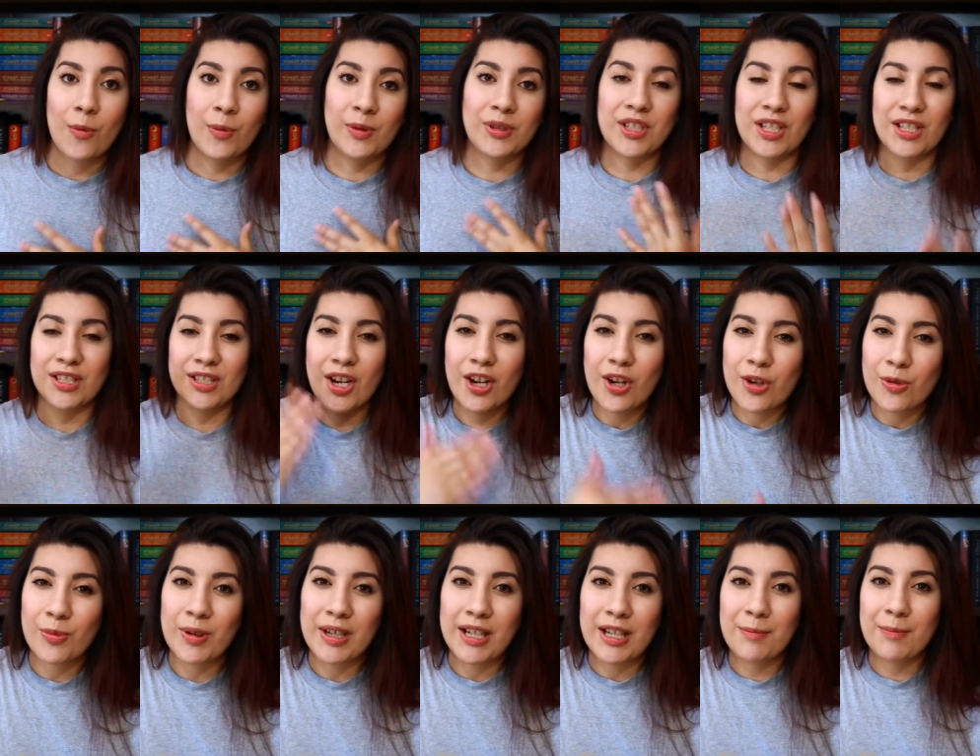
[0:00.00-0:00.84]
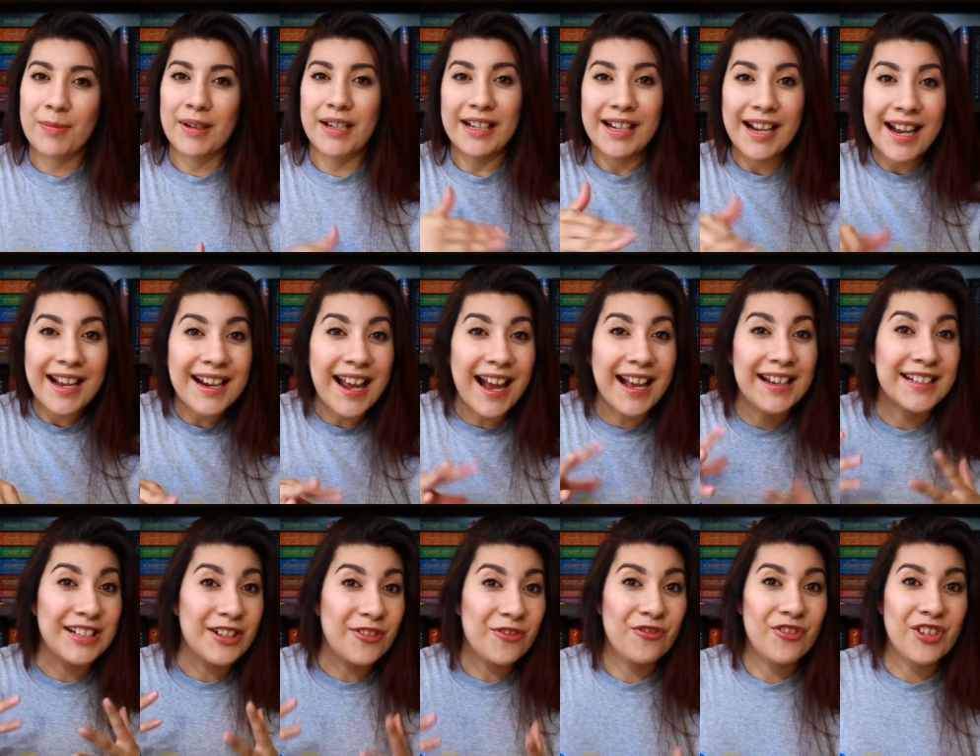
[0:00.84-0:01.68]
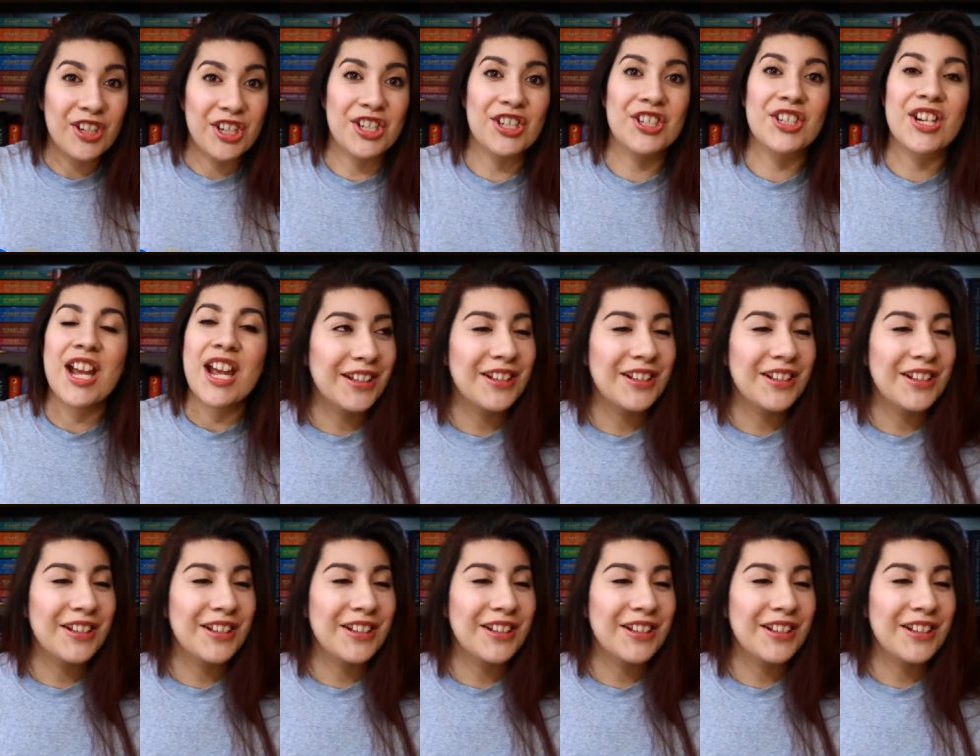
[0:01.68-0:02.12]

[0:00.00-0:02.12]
which I started reading but again I didn't finish.